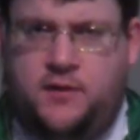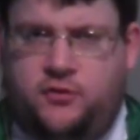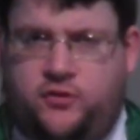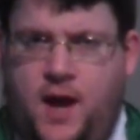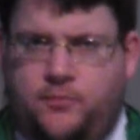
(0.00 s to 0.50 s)
You
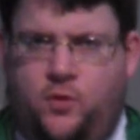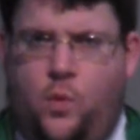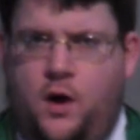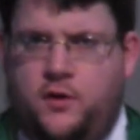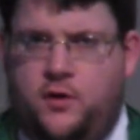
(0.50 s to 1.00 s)
ever stopped
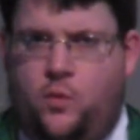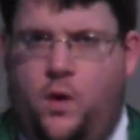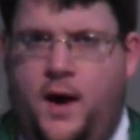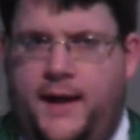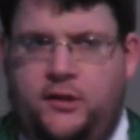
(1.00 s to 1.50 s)
and wondered
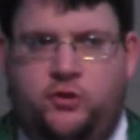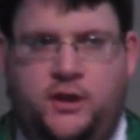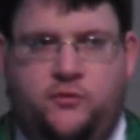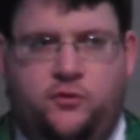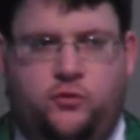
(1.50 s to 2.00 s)
why
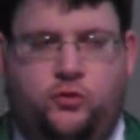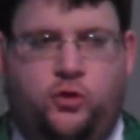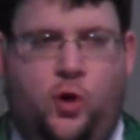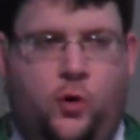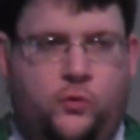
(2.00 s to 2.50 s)
Jesus
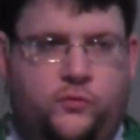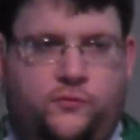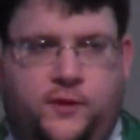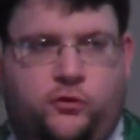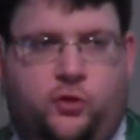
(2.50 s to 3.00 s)
chose
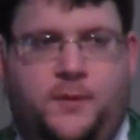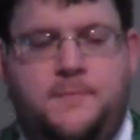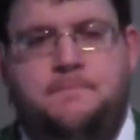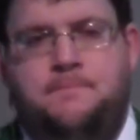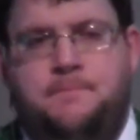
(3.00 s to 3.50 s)

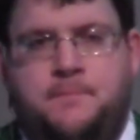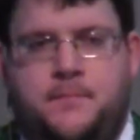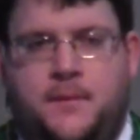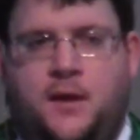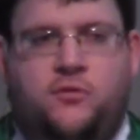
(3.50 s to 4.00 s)
fishermen
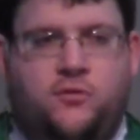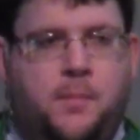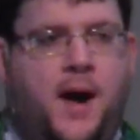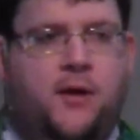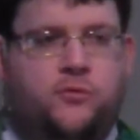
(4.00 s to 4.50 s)
as his
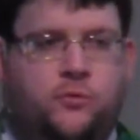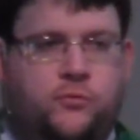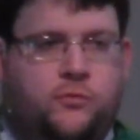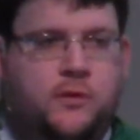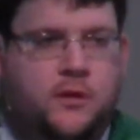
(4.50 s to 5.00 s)

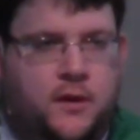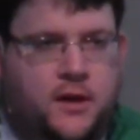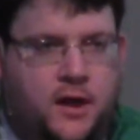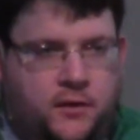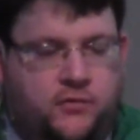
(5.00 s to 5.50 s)
apostles?
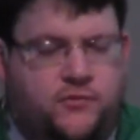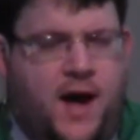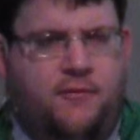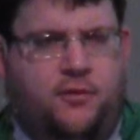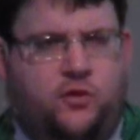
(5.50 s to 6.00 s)
At least
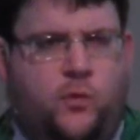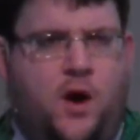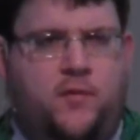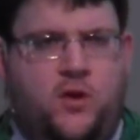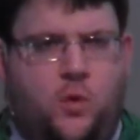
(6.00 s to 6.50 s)
5 of the
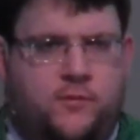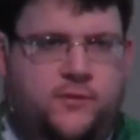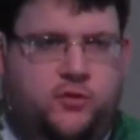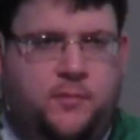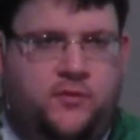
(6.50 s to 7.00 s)
12 we know were
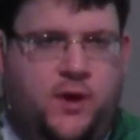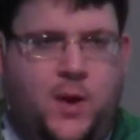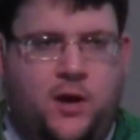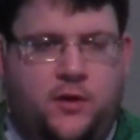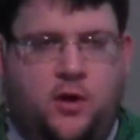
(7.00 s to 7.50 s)
fishermen. Today
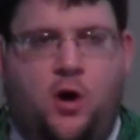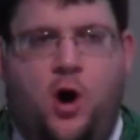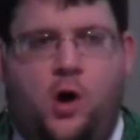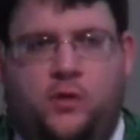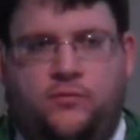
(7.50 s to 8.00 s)
we hear the
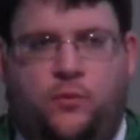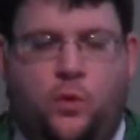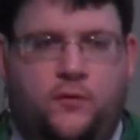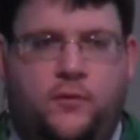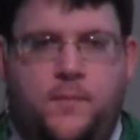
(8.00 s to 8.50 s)
call of
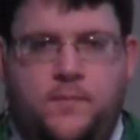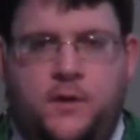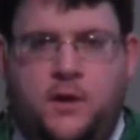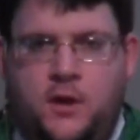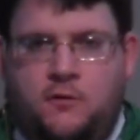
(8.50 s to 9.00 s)
4 of them.
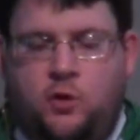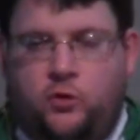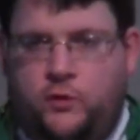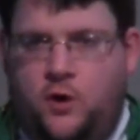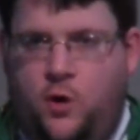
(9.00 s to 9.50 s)
Of
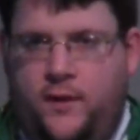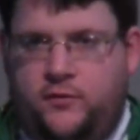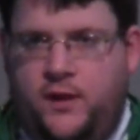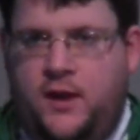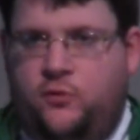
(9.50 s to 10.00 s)
course, we know that
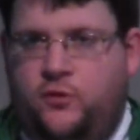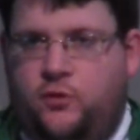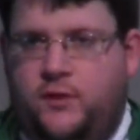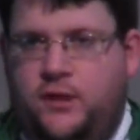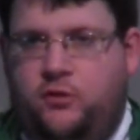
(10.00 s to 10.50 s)
today he was in the
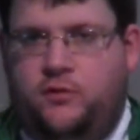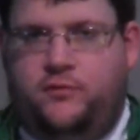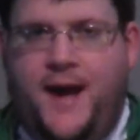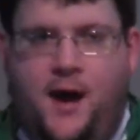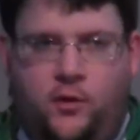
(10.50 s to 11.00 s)
region
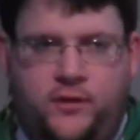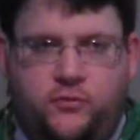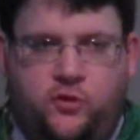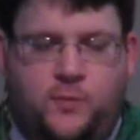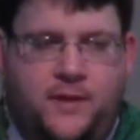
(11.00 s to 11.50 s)
of Galilee,
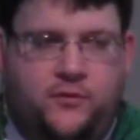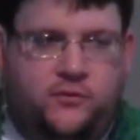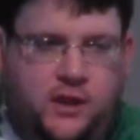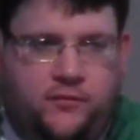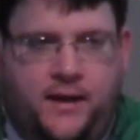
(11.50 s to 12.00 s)
so he was by the
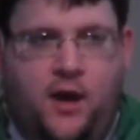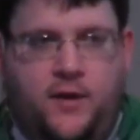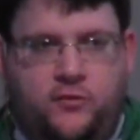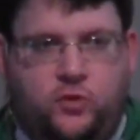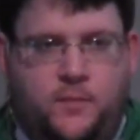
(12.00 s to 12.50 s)
Sea of
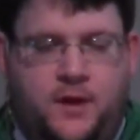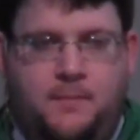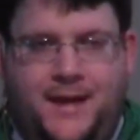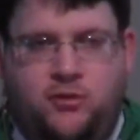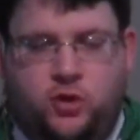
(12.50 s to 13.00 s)
Galilee, and this would have been a
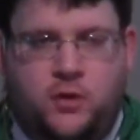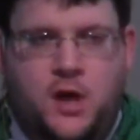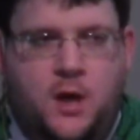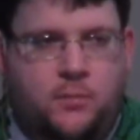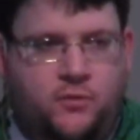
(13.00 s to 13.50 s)
major
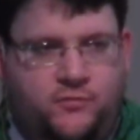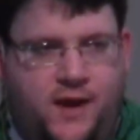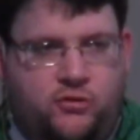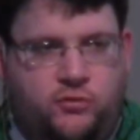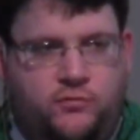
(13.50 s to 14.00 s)

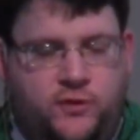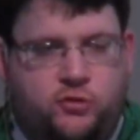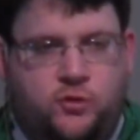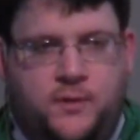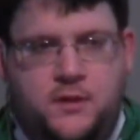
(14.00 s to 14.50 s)
profession.
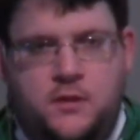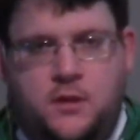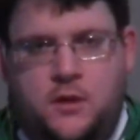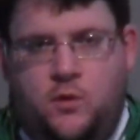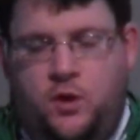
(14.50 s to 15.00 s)
Fisherman
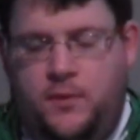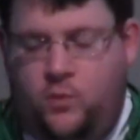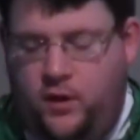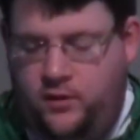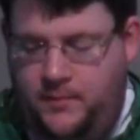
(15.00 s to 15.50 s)
would have
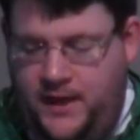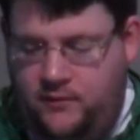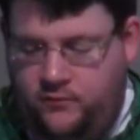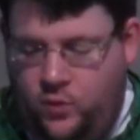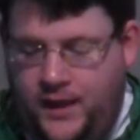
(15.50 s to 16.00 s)
been one of the
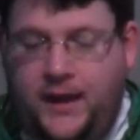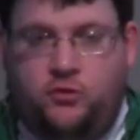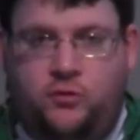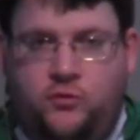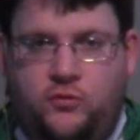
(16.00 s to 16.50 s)
main
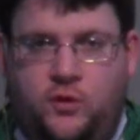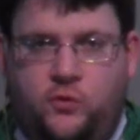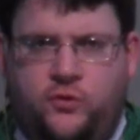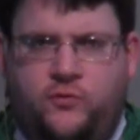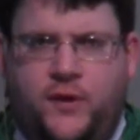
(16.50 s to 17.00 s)
vocations, and it
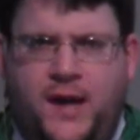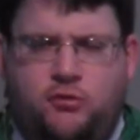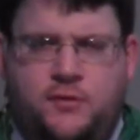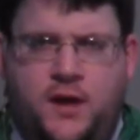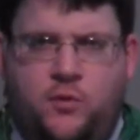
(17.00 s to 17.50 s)
was a
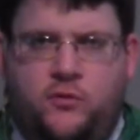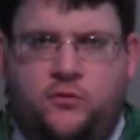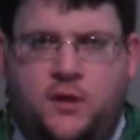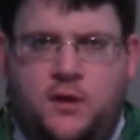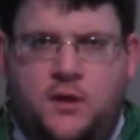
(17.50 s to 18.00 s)
vocation that
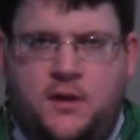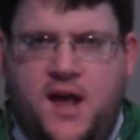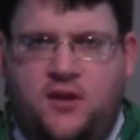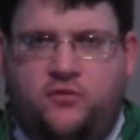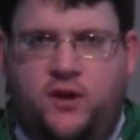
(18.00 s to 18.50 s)
was
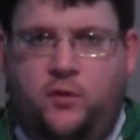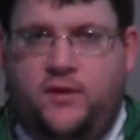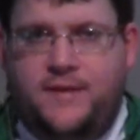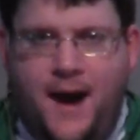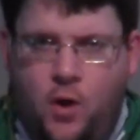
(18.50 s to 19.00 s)
not necessarily
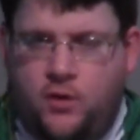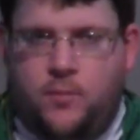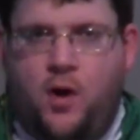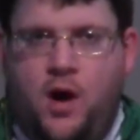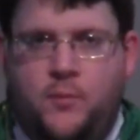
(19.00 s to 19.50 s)
looked down
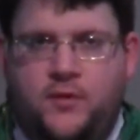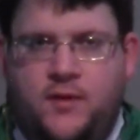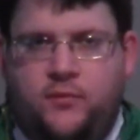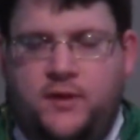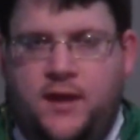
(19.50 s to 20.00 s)
upon, but
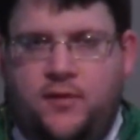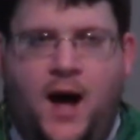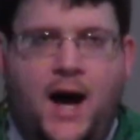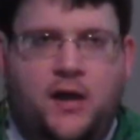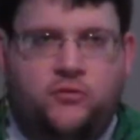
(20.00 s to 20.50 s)
definitely not the
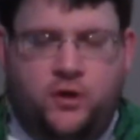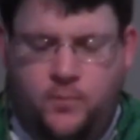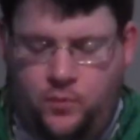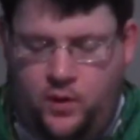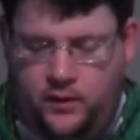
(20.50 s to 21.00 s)
highest
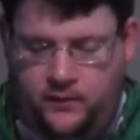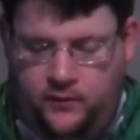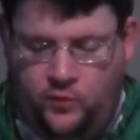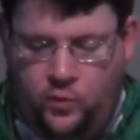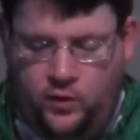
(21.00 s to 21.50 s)
up one
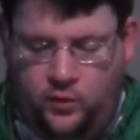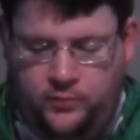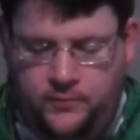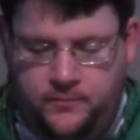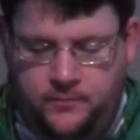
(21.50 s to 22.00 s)
in the world.